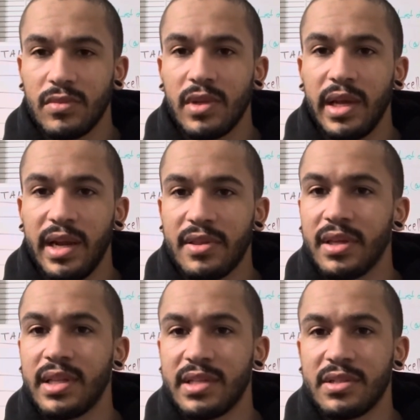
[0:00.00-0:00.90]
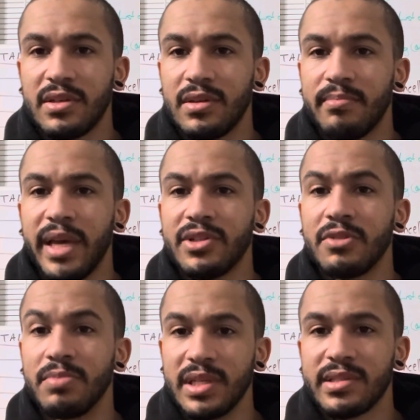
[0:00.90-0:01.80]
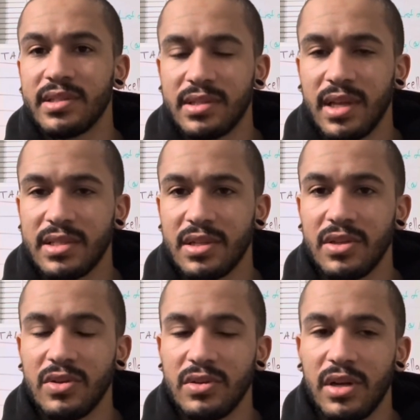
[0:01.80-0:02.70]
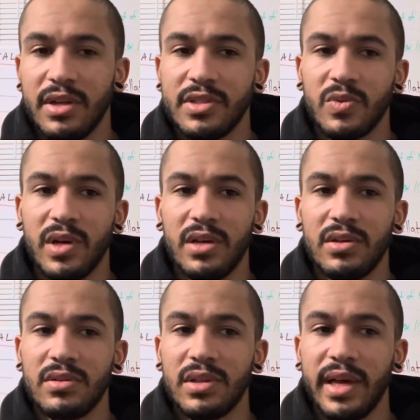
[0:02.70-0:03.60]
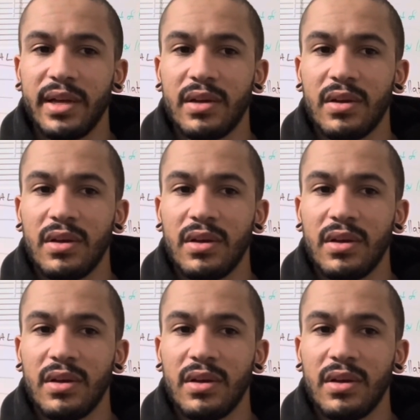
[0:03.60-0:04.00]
And I think that's a major business lesson you'll learn as well. Like,